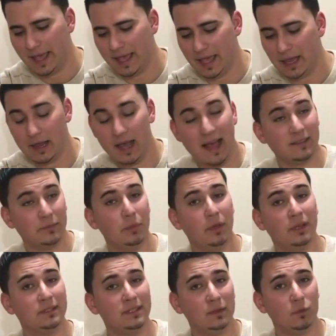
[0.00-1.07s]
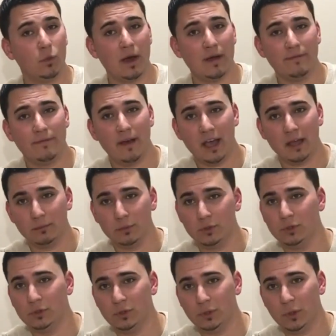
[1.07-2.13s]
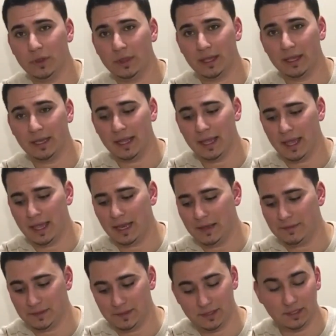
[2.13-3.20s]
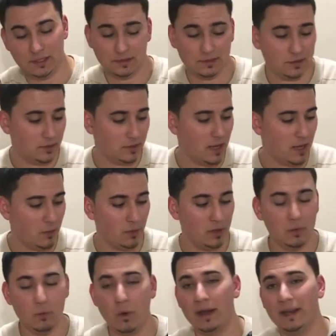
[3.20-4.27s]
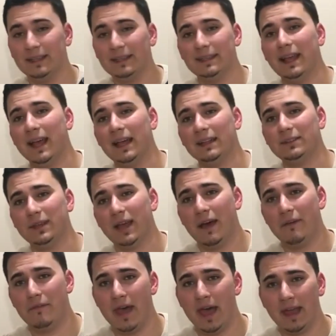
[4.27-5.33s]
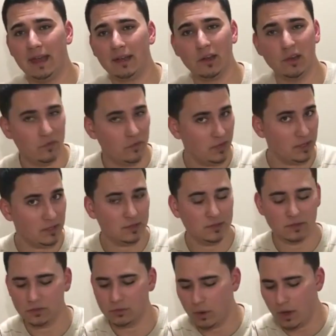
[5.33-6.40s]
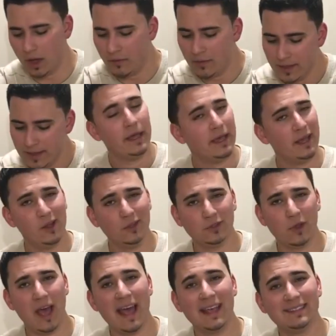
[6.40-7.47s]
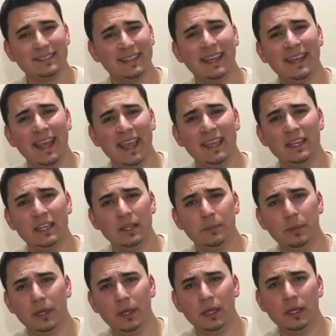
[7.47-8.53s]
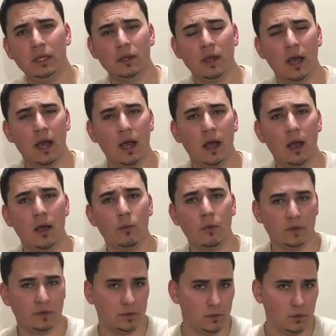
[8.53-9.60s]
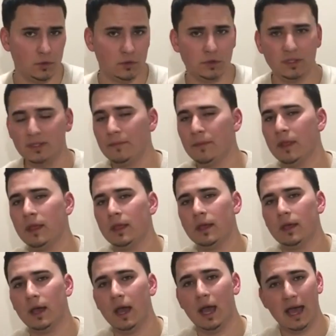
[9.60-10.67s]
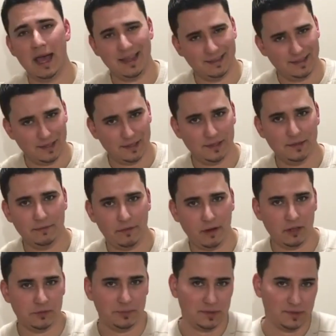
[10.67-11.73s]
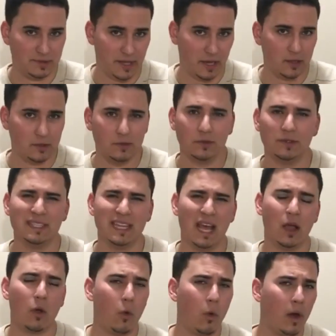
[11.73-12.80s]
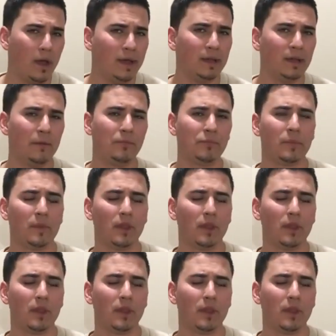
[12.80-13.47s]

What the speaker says: and has built-in Wi-Fi, Bluetooth, and NFC. So I really wanted to have that convenience as well. It also has 1080p resolution at 60 frames per second, so it's not quite